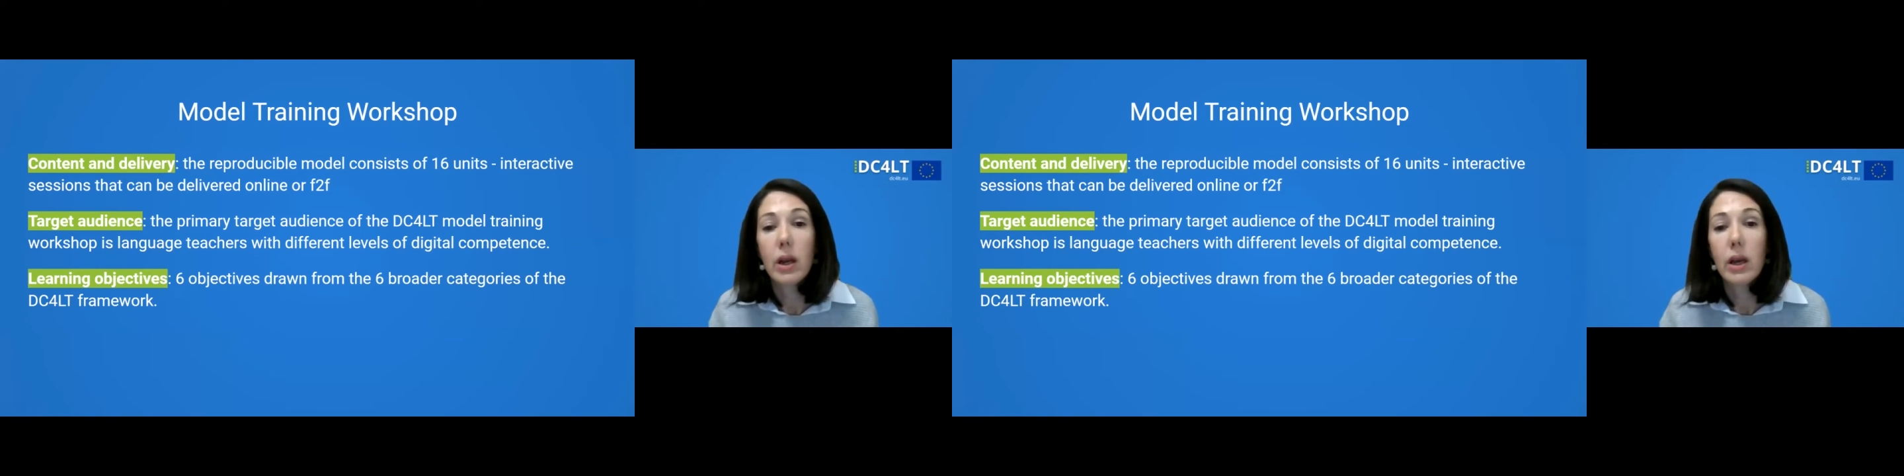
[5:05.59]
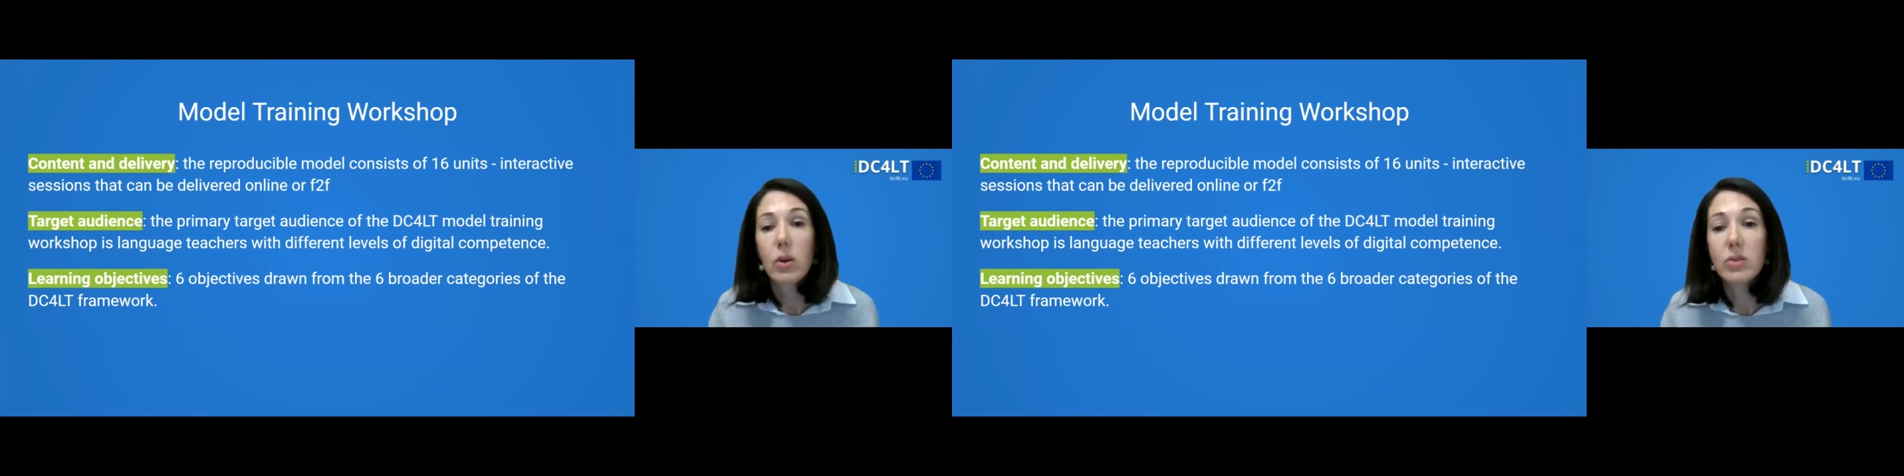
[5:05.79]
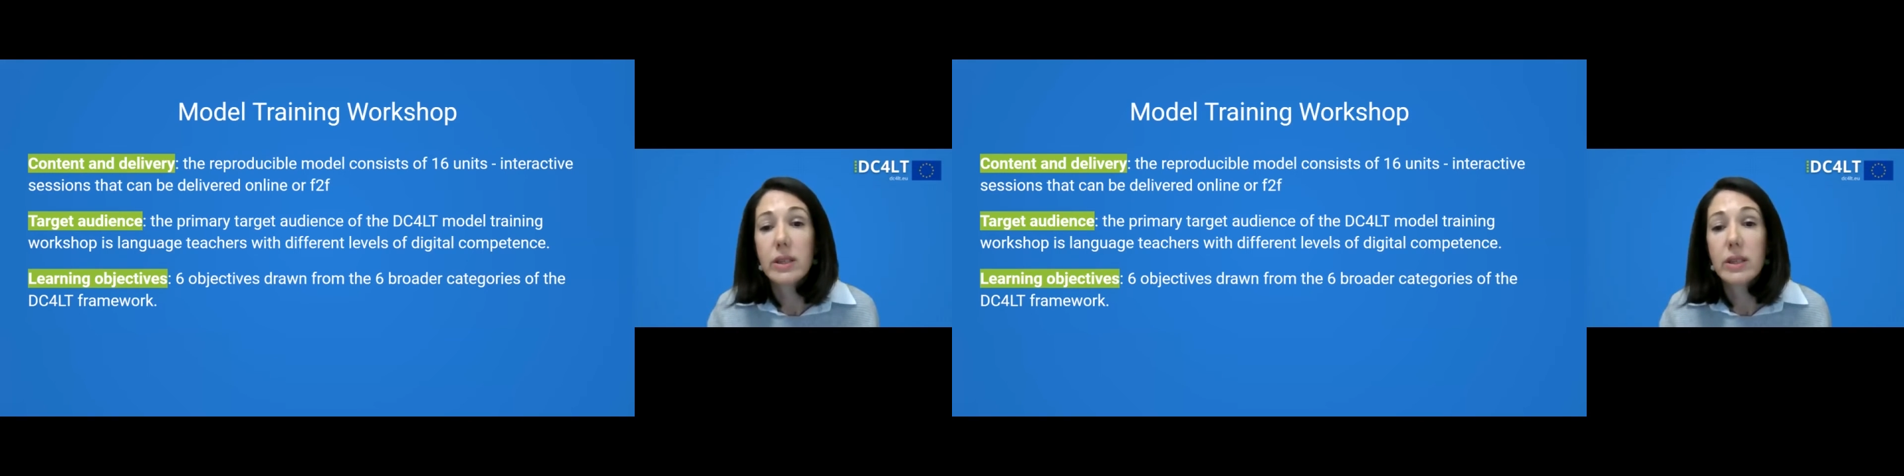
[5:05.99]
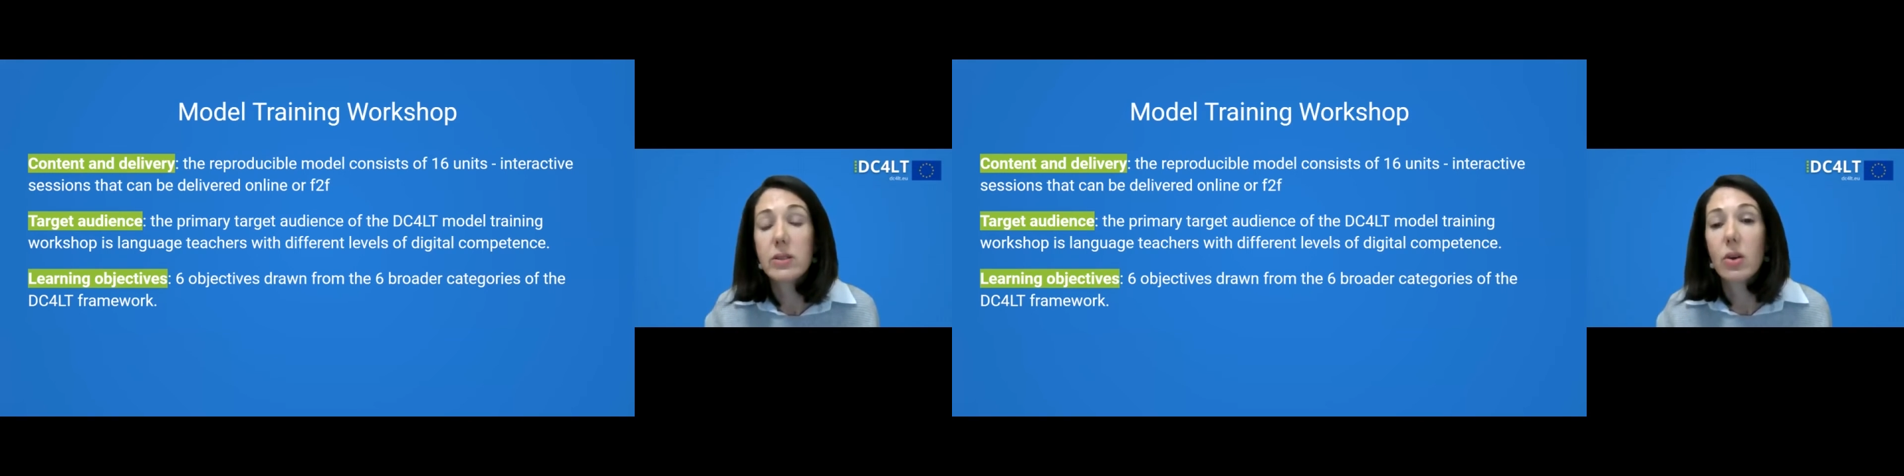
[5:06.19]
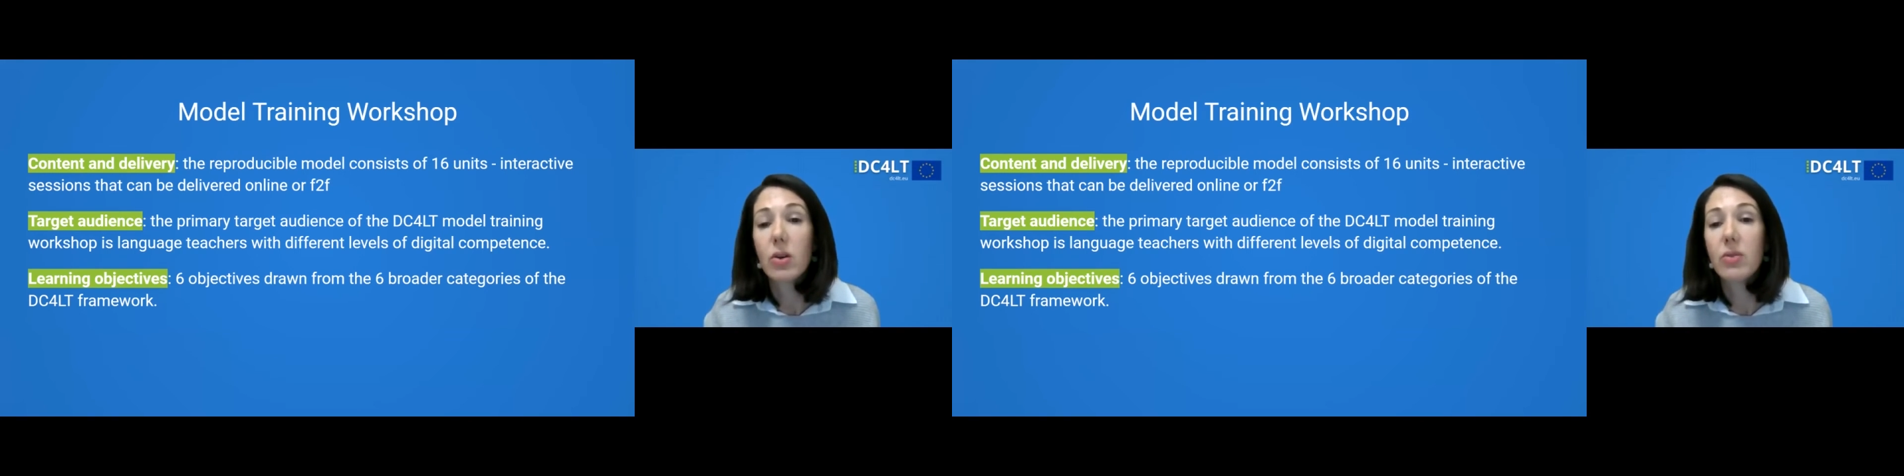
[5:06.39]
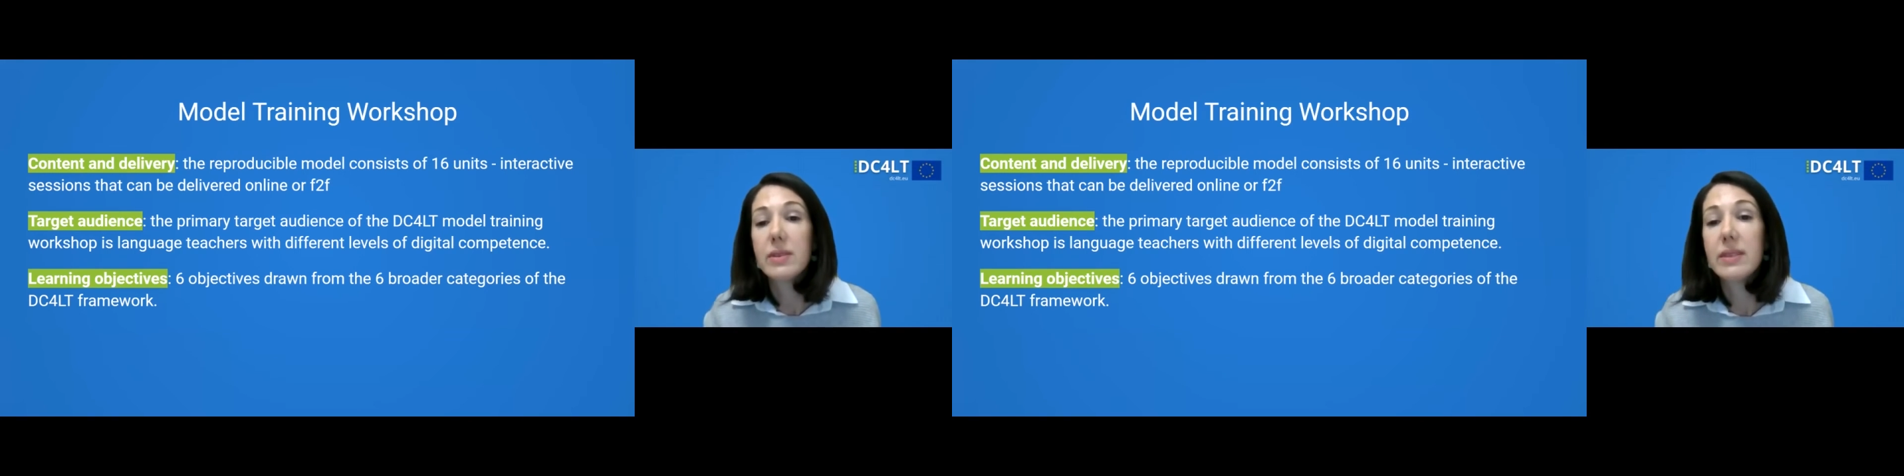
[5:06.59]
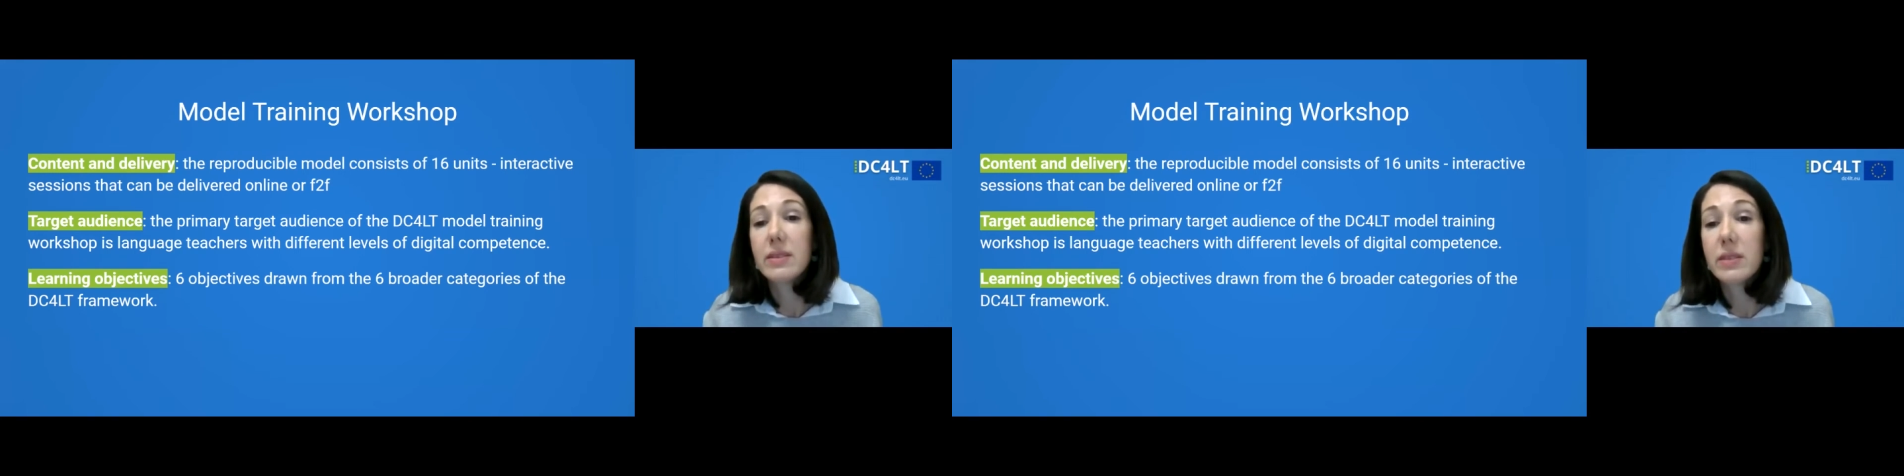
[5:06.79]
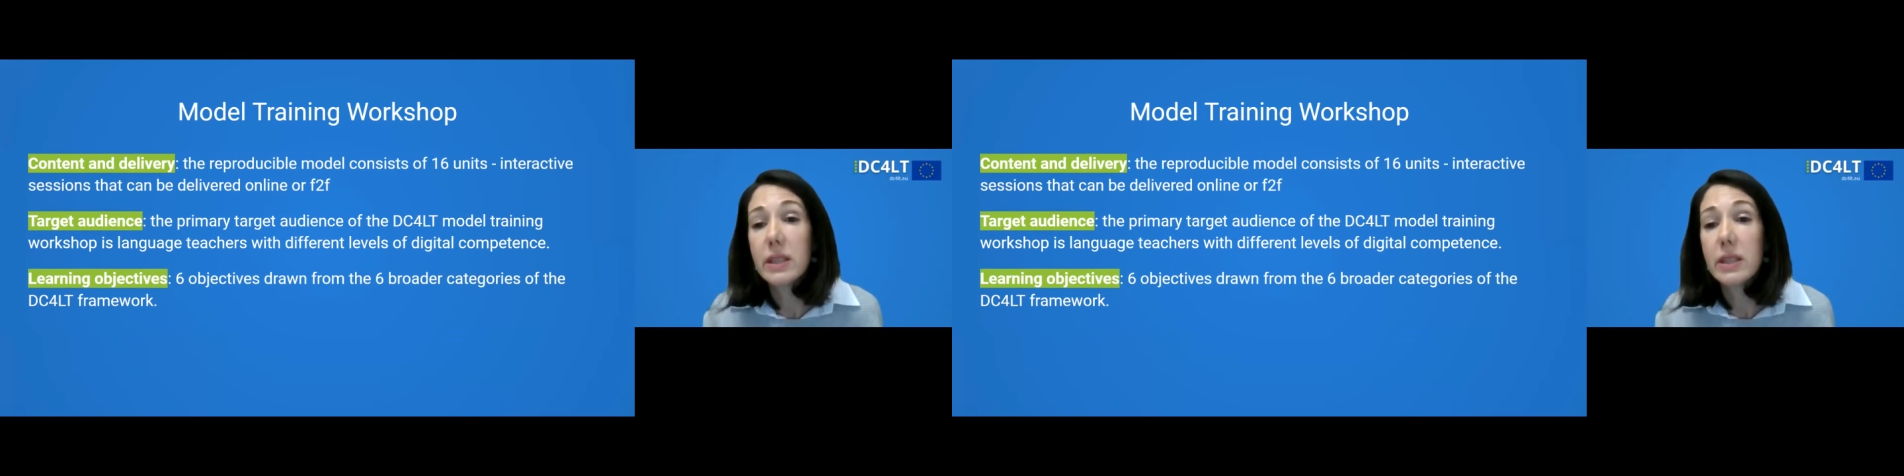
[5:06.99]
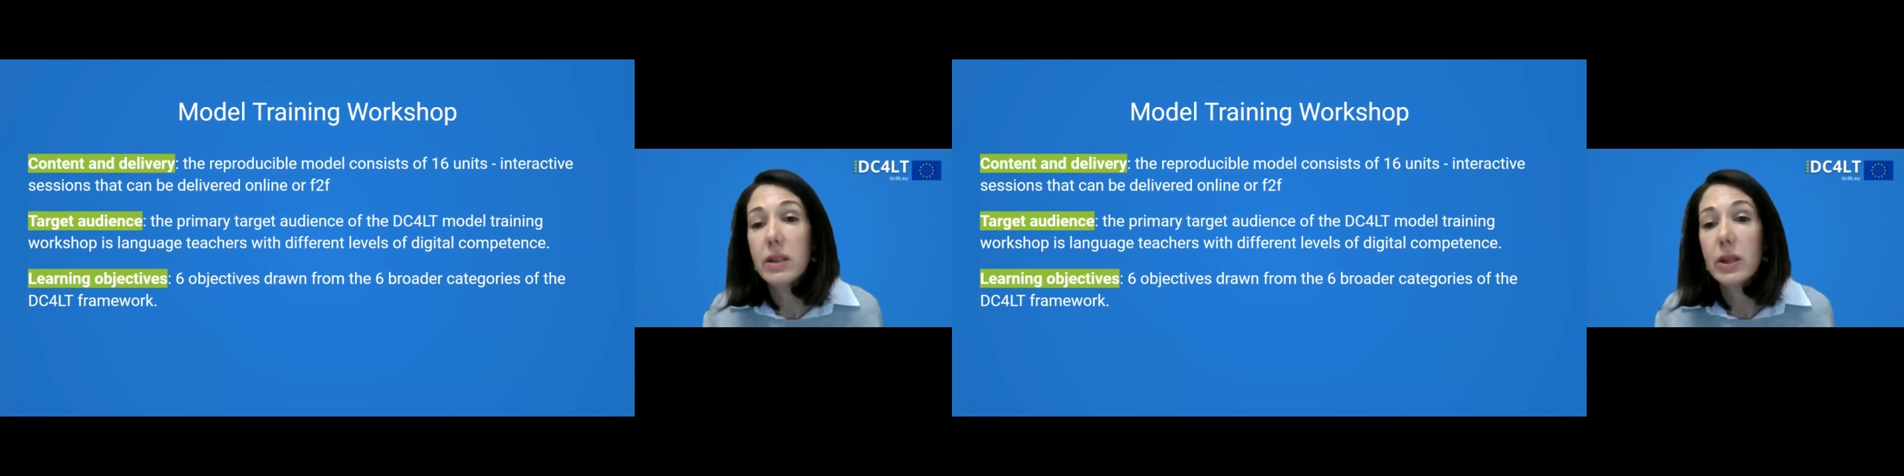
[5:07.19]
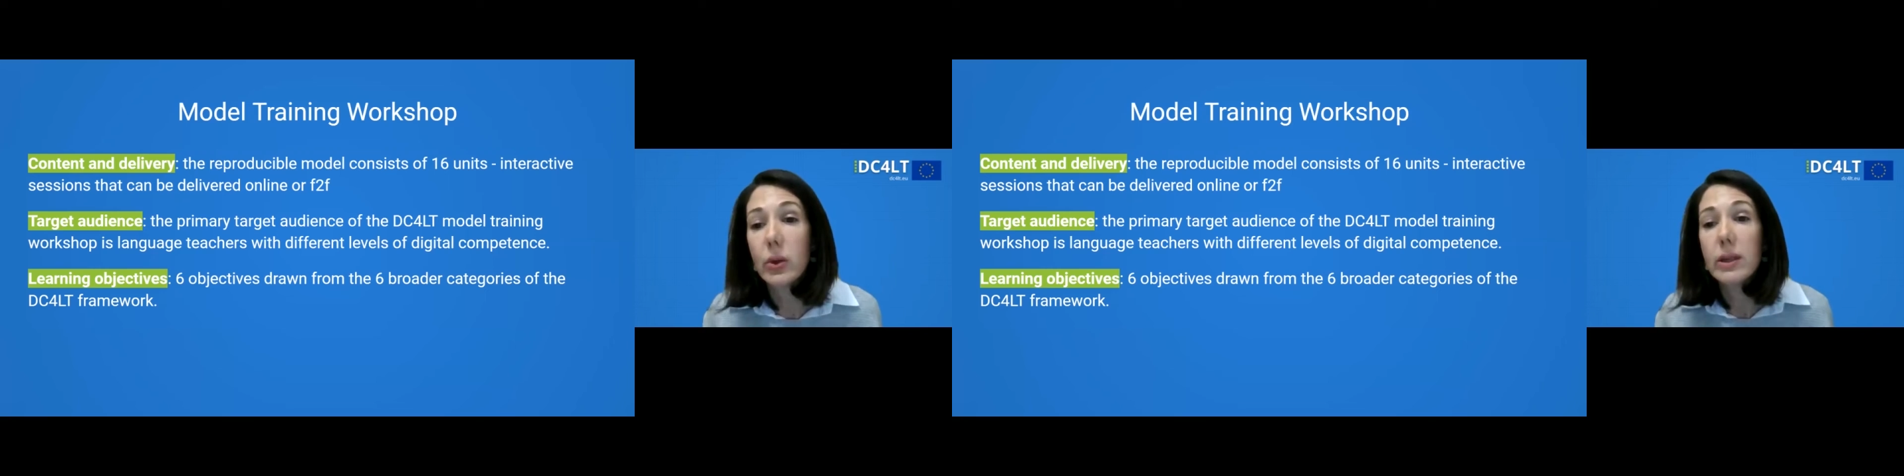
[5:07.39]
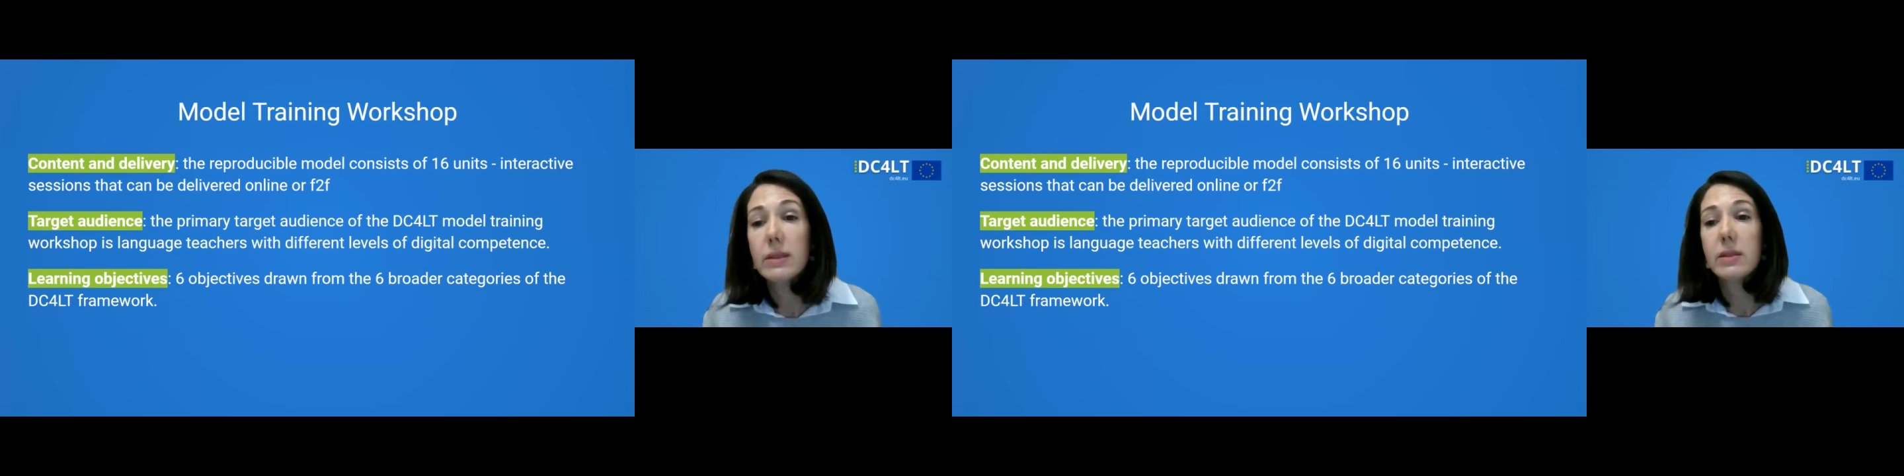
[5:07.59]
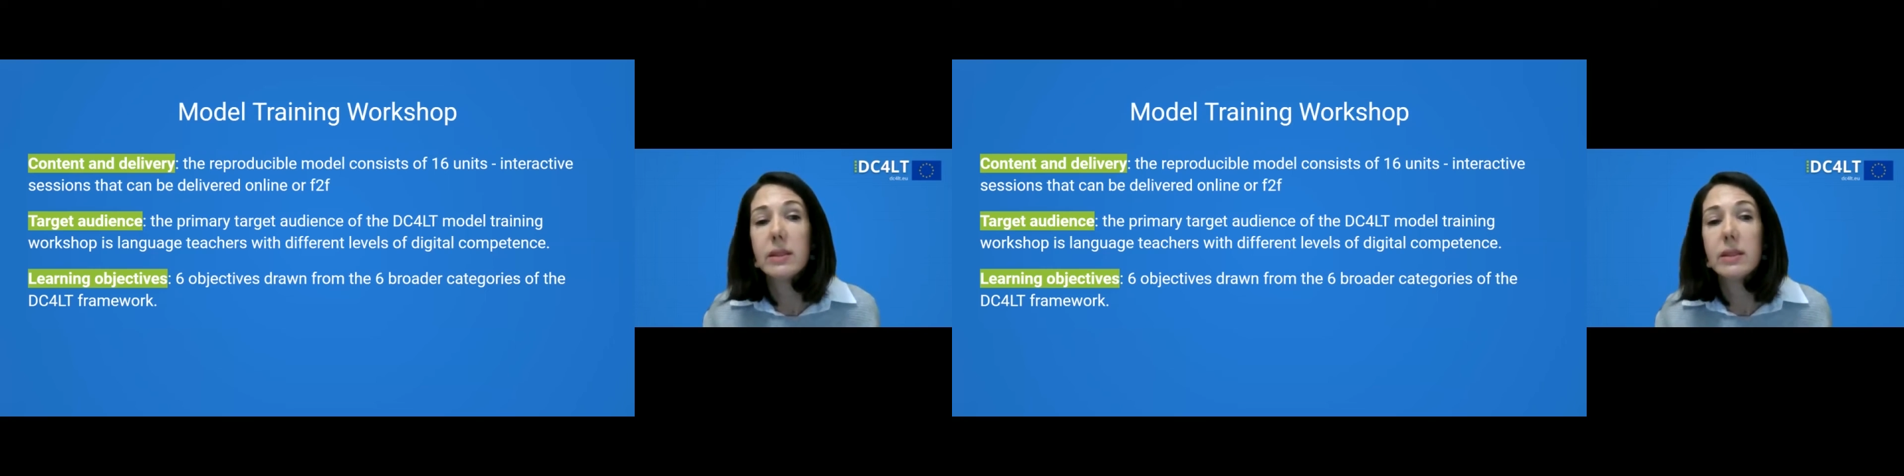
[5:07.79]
consists of 16 units,